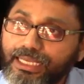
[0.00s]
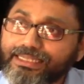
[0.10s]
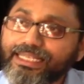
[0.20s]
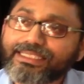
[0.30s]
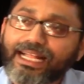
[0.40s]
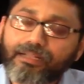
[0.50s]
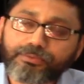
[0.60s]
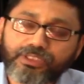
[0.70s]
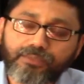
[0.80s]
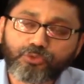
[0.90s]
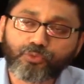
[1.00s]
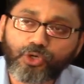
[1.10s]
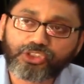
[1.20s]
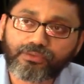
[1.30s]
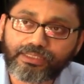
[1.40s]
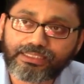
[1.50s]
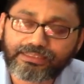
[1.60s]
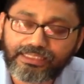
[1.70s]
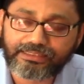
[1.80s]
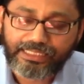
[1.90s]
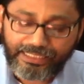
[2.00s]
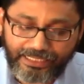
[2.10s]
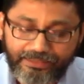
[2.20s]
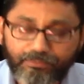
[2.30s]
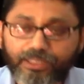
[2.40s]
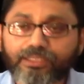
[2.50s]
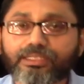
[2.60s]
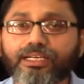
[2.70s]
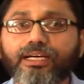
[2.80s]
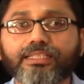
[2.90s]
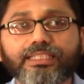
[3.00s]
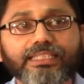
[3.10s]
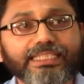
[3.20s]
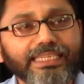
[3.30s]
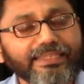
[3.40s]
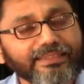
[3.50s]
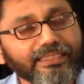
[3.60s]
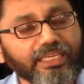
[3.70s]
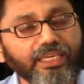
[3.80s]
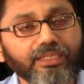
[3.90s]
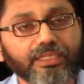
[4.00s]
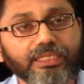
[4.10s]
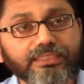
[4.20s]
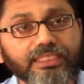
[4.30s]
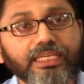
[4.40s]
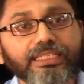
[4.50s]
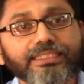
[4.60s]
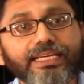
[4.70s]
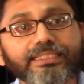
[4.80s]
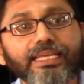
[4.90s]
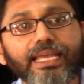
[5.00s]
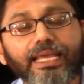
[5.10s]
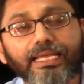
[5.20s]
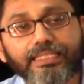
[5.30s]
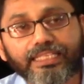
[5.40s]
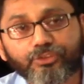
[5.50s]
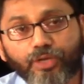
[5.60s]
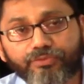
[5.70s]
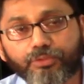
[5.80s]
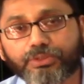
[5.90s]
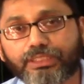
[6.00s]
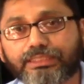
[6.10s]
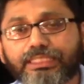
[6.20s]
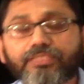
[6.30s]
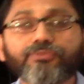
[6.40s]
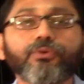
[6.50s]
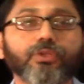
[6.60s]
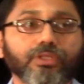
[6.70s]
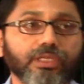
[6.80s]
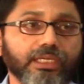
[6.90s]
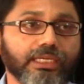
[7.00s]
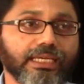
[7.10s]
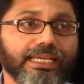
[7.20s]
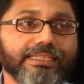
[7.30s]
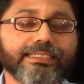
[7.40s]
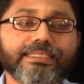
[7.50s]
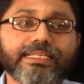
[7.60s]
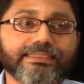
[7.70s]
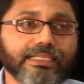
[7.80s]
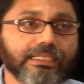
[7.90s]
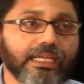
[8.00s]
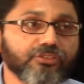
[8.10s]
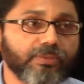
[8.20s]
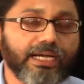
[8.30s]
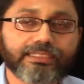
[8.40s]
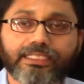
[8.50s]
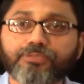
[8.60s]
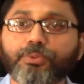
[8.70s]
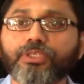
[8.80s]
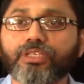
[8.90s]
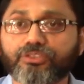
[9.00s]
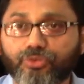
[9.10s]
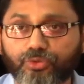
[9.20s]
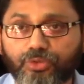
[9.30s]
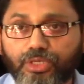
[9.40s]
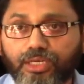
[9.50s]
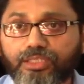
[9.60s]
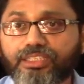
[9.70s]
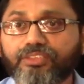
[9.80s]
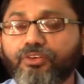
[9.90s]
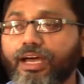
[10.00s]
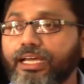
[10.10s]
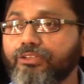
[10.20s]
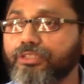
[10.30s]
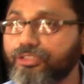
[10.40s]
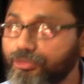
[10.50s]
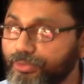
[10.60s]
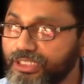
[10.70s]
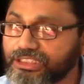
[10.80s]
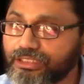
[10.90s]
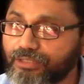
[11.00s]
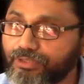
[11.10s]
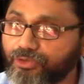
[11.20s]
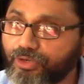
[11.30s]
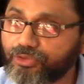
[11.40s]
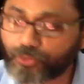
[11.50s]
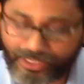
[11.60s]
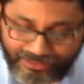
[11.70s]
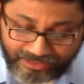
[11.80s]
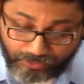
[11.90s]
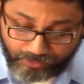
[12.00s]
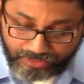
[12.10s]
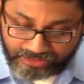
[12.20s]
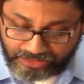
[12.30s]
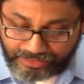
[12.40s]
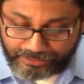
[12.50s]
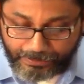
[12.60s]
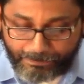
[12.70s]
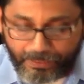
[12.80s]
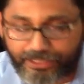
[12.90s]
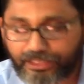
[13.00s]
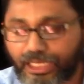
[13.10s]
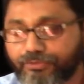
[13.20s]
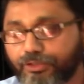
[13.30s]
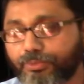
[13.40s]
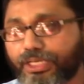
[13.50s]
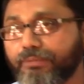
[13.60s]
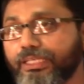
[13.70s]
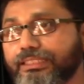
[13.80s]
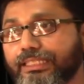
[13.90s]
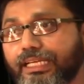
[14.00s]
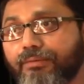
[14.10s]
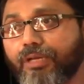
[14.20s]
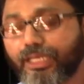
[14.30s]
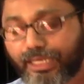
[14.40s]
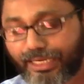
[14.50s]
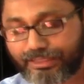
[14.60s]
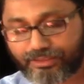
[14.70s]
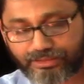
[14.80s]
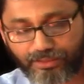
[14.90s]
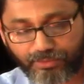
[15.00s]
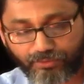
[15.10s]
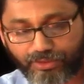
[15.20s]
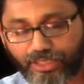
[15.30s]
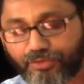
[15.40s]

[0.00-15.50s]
And that helps him to wash away the sins. But the key thing here is that you have to be successful in the test Allah subhanahu wa ta'ala is putting us through. The trial or the tribulation that we are going through. And this is what we'll see that in the life of Ibrahim alayhi salam, and this is something very